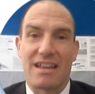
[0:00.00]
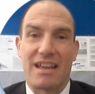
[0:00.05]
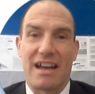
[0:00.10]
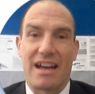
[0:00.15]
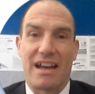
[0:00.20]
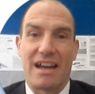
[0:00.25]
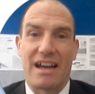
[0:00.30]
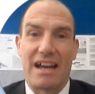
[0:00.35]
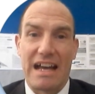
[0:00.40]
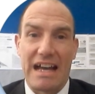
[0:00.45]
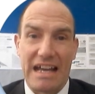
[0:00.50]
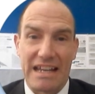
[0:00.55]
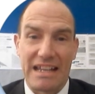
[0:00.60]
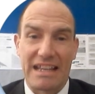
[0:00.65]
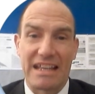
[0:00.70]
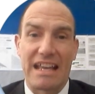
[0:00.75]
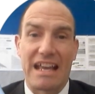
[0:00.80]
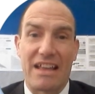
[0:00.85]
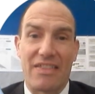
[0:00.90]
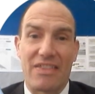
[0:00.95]
And
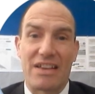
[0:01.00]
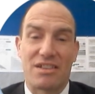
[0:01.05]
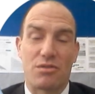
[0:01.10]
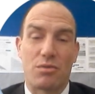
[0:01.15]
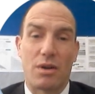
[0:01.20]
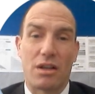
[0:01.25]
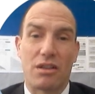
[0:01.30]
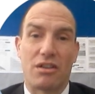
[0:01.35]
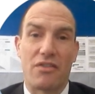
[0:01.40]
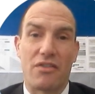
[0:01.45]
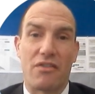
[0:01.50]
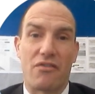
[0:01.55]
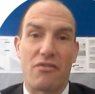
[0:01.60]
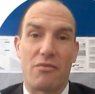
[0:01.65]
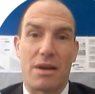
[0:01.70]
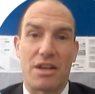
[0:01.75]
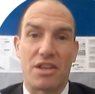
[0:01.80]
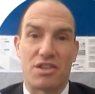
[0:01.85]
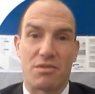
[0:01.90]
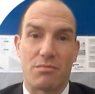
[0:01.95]
again, that's quite a lot of
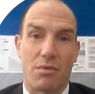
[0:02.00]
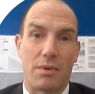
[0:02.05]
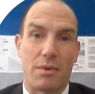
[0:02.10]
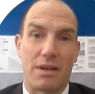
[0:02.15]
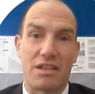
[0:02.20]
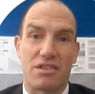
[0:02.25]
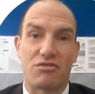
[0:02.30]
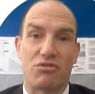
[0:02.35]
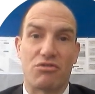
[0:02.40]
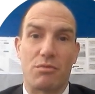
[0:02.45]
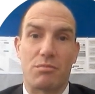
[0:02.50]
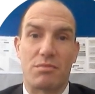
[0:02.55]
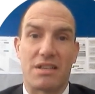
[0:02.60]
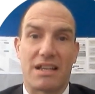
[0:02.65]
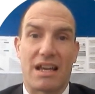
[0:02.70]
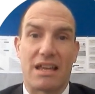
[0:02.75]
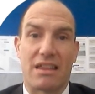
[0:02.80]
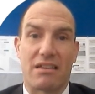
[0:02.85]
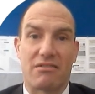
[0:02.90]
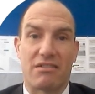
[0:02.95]
information, but when it's grouped
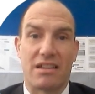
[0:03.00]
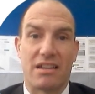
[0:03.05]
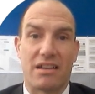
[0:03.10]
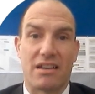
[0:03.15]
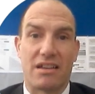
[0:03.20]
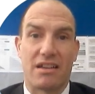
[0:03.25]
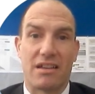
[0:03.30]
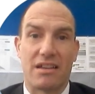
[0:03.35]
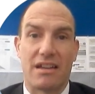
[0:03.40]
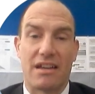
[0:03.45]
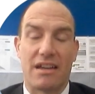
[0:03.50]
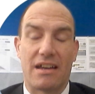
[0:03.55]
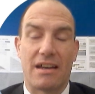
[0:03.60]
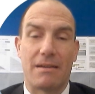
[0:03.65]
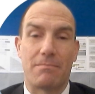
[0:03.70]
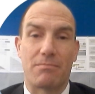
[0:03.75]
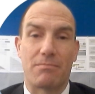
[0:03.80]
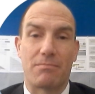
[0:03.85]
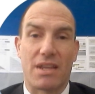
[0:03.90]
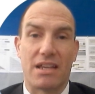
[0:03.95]
together in an
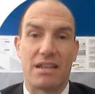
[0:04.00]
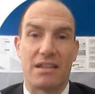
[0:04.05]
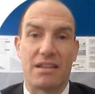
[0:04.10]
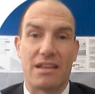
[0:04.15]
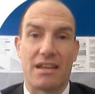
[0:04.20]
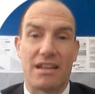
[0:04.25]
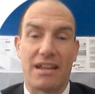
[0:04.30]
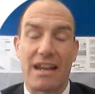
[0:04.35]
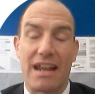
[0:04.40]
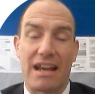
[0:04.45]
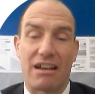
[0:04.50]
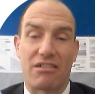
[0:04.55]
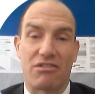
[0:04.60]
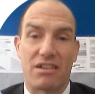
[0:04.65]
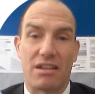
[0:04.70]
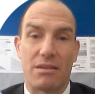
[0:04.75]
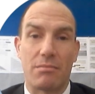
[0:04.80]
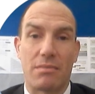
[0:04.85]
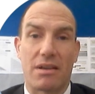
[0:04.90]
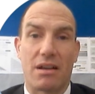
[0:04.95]

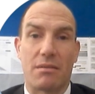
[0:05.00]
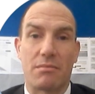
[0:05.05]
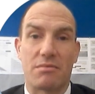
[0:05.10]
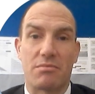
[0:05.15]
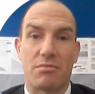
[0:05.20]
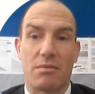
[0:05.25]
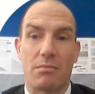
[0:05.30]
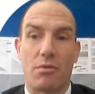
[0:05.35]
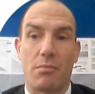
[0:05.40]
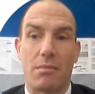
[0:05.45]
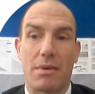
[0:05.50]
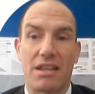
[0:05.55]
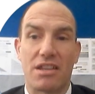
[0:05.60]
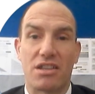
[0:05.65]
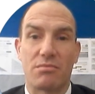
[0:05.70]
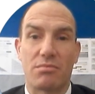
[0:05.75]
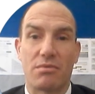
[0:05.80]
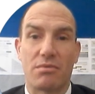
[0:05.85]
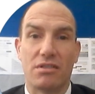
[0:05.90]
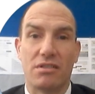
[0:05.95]
acronym, it becomes a bit more
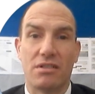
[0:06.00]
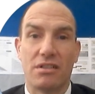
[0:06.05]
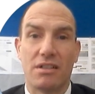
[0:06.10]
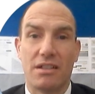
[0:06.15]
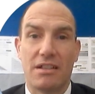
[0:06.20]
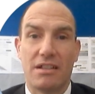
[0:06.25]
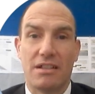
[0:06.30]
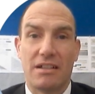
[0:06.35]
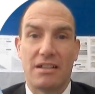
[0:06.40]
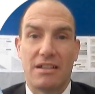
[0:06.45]
manageable.